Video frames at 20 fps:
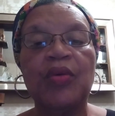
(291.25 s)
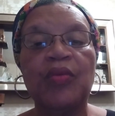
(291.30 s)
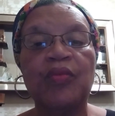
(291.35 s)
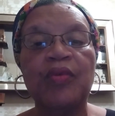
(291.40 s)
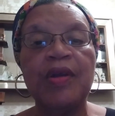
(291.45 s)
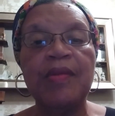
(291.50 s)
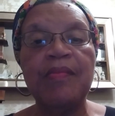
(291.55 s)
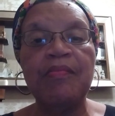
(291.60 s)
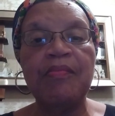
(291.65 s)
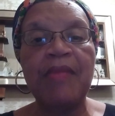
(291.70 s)

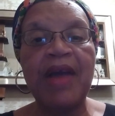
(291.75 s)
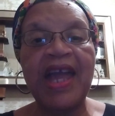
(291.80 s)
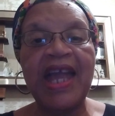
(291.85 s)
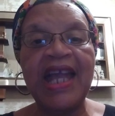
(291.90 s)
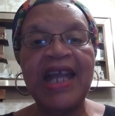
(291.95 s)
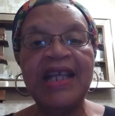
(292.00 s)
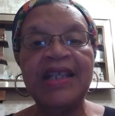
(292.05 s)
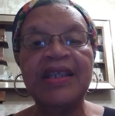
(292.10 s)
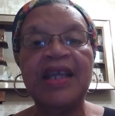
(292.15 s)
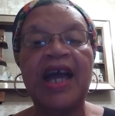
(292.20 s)

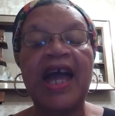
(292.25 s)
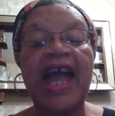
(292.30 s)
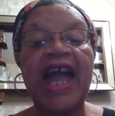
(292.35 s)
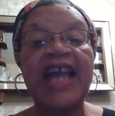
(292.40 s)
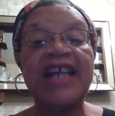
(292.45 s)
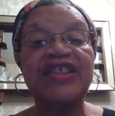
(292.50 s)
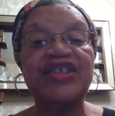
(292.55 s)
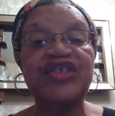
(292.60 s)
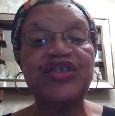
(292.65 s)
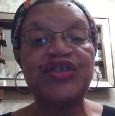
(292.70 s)
remain
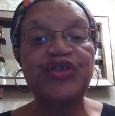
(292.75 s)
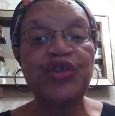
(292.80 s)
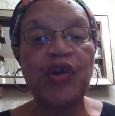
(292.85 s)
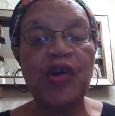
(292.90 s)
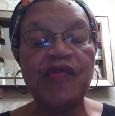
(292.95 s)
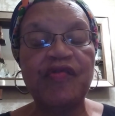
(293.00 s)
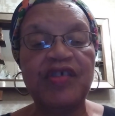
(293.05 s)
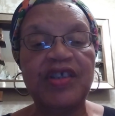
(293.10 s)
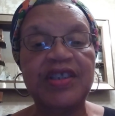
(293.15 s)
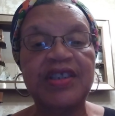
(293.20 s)
a
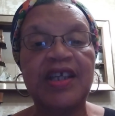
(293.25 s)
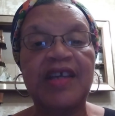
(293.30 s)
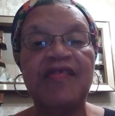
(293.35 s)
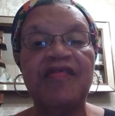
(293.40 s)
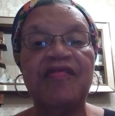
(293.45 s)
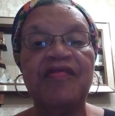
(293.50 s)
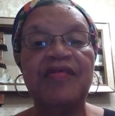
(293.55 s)
servant,